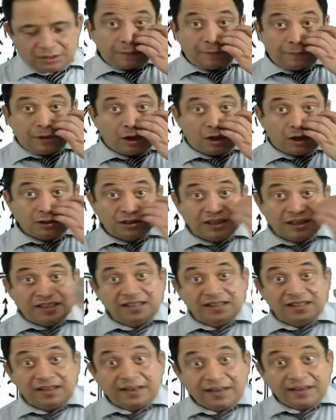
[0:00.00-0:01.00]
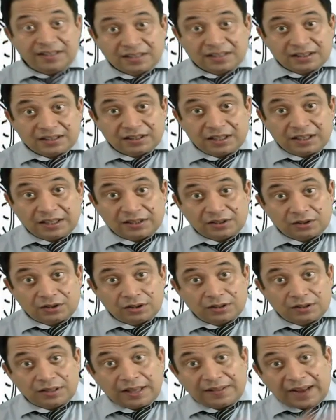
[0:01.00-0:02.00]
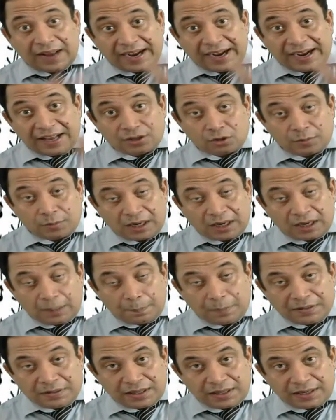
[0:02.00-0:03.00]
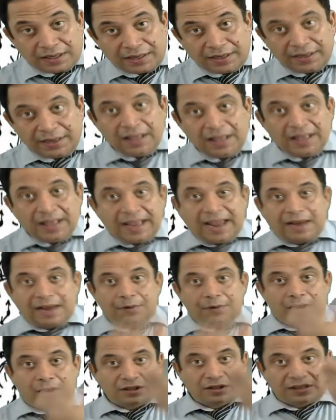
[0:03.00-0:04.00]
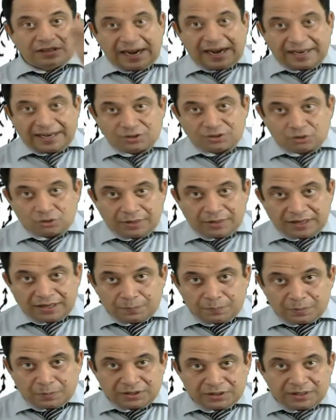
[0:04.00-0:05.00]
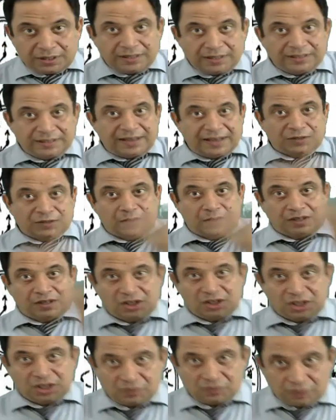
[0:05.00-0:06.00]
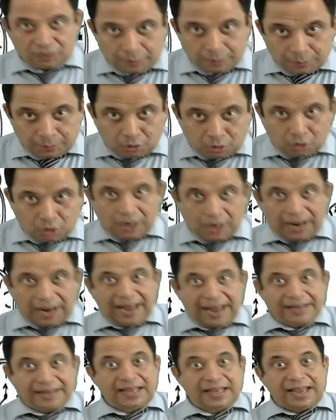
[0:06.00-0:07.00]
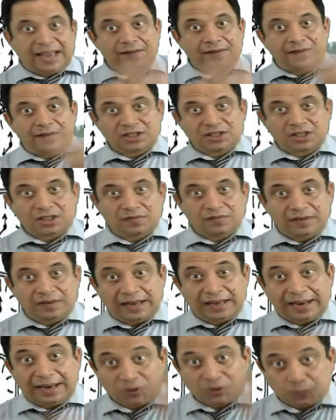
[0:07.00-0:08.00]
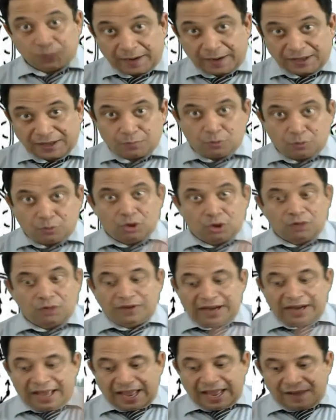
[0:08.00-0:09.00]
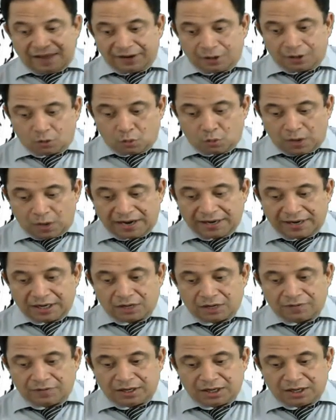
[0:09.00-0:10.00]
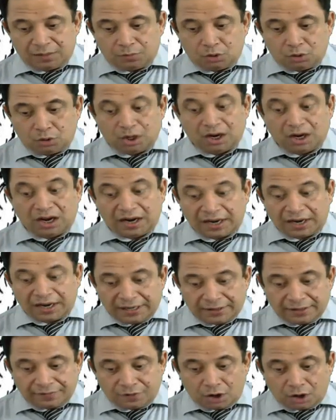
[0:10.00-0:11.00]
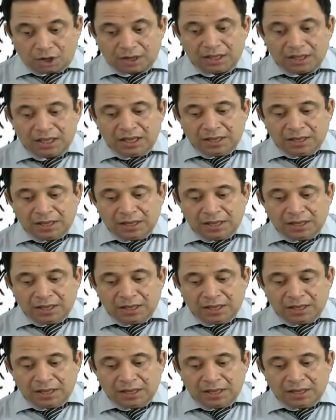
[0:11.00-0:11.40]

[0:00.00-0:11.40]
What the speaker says: because there is the risk that has to be compensated, and because that has to be compensated, the expectations will be more and the investor will expect more, will have a required rate of return more, earning reward,